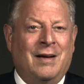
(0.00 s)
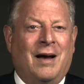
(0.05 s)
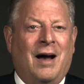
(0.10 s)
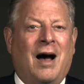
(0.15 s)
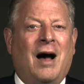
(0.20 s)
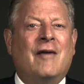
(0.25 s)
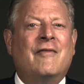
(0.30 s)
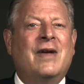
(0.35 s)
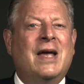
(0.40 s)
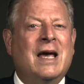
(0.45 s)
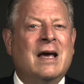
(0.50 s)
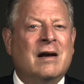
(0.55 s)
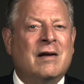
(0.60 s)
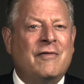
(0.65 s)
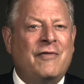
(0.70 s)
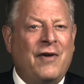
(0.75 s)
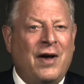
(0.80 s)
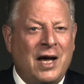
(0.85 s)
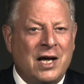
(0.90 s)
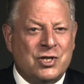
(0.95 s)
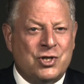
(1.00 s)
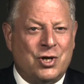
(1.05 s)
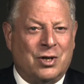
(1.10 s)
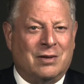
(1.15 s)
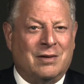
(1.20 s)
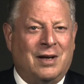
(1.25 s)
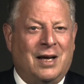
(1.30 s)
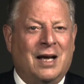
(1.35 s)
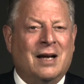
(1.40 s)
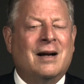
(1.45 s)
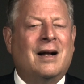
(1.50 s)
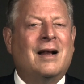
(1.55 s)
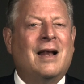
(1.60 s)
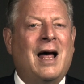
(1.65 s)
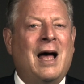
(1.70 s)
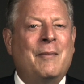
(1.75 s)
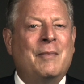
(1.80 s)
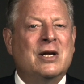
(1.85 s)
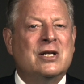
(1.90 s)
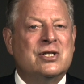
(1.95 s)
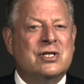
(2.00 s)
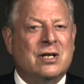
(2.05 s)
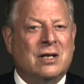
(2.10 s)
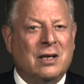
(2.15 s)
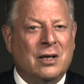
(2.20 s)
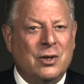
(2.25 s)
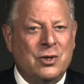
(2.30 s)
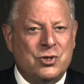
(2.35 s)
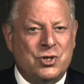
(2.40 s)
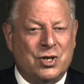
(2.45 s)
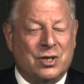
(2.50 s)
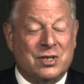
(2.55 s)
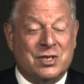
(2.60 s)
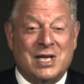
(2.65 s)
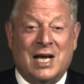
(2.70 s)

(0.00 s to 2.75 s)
of innovation in climate solutions